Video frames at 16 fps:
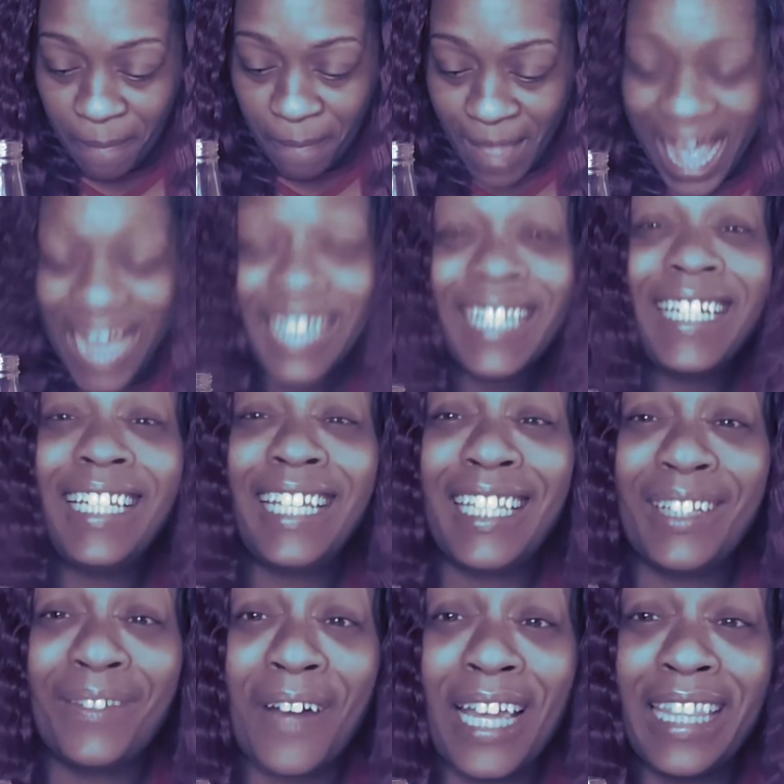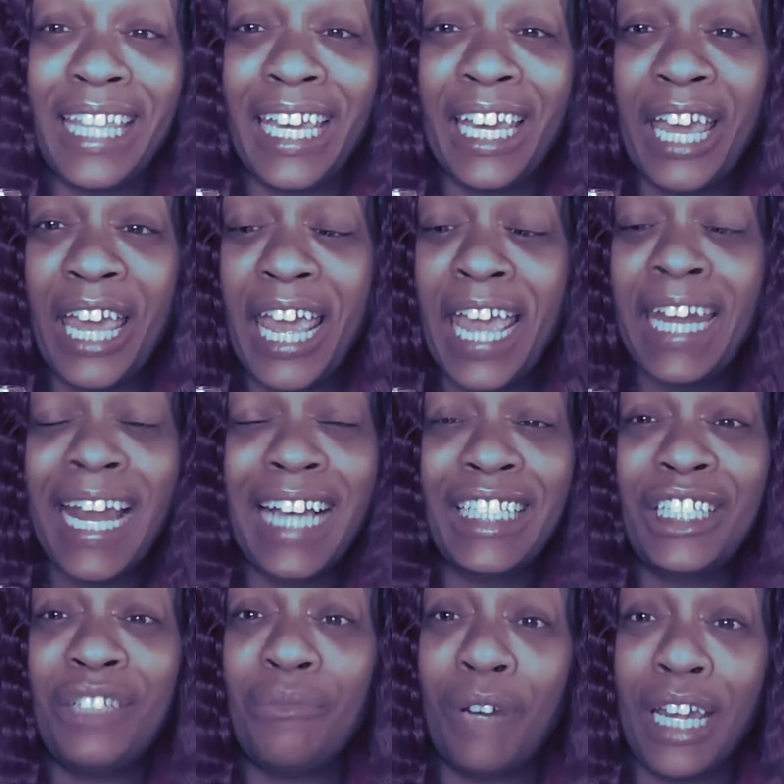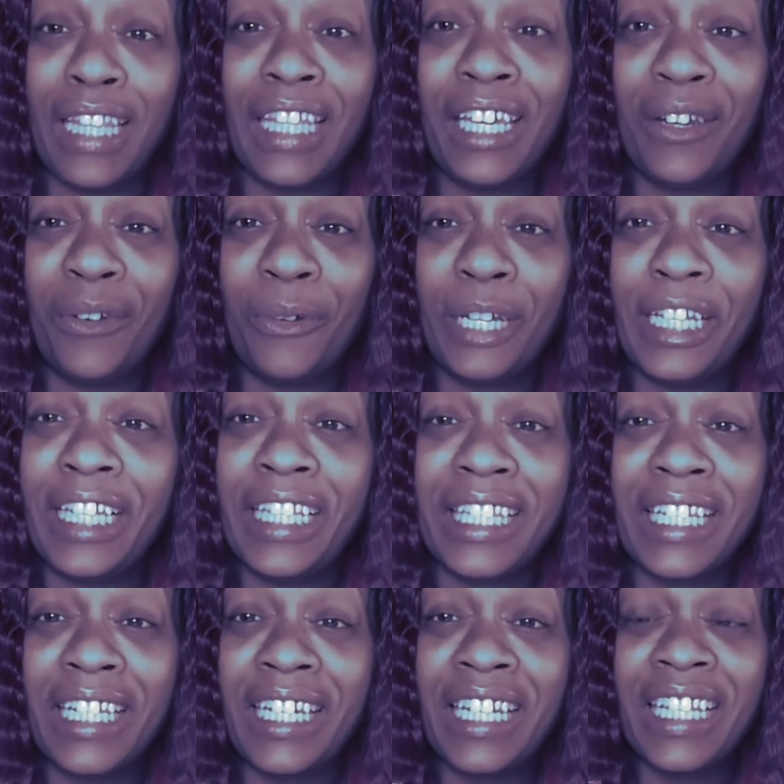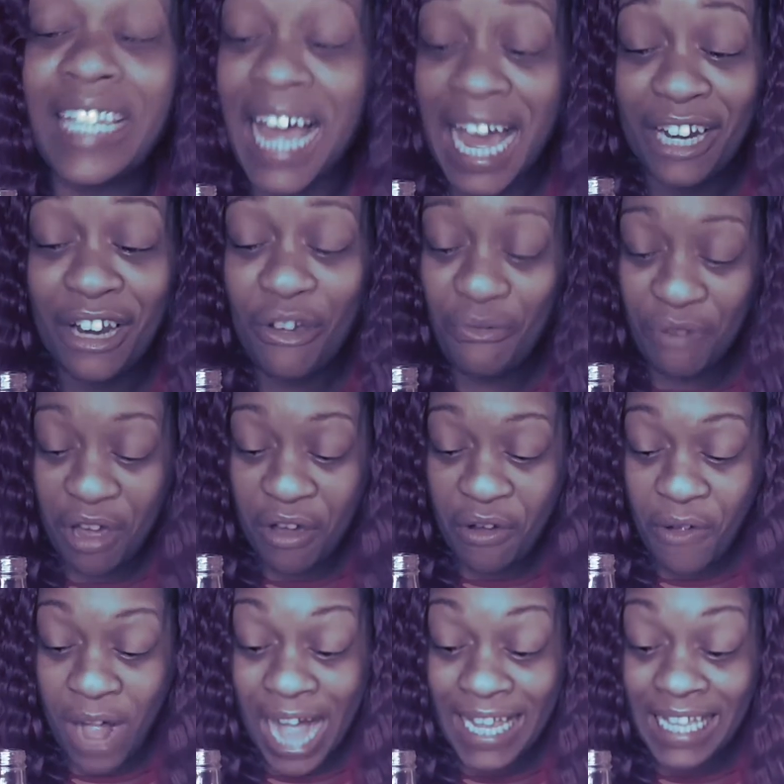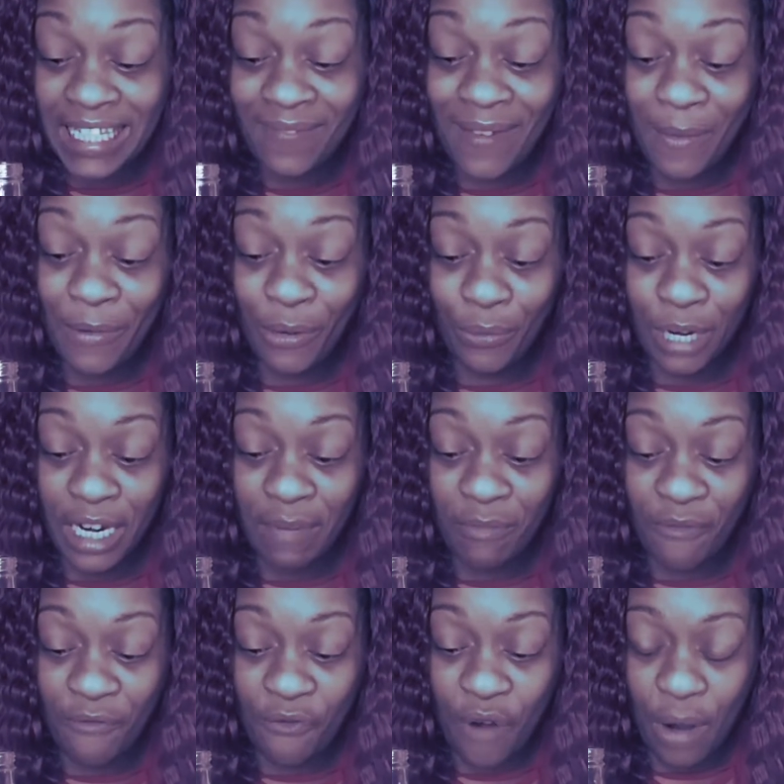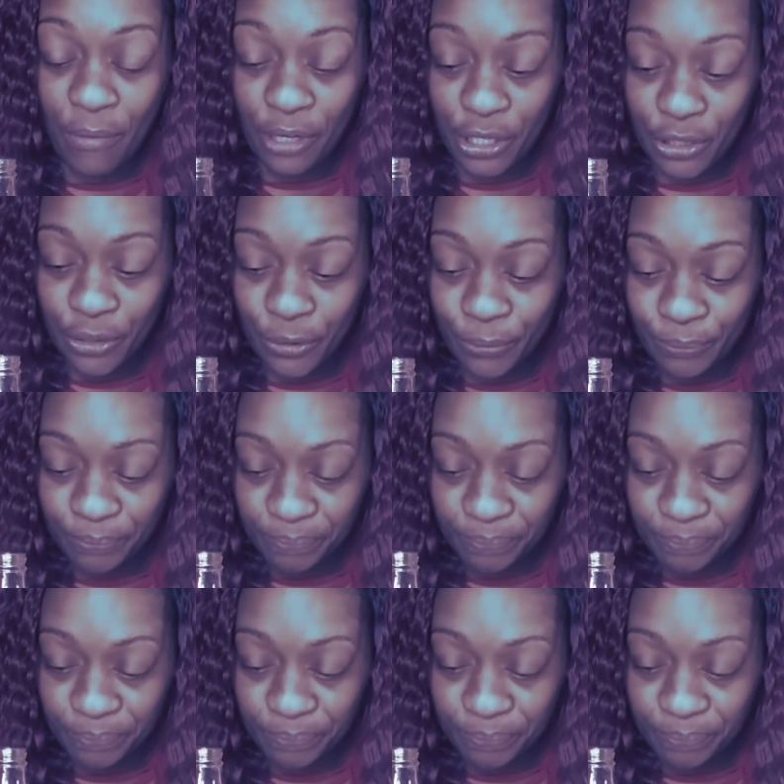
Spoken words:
I could have did the right thing and actually read the ingredients in this. I don't know. I guess if I would have read it before, I would have knew.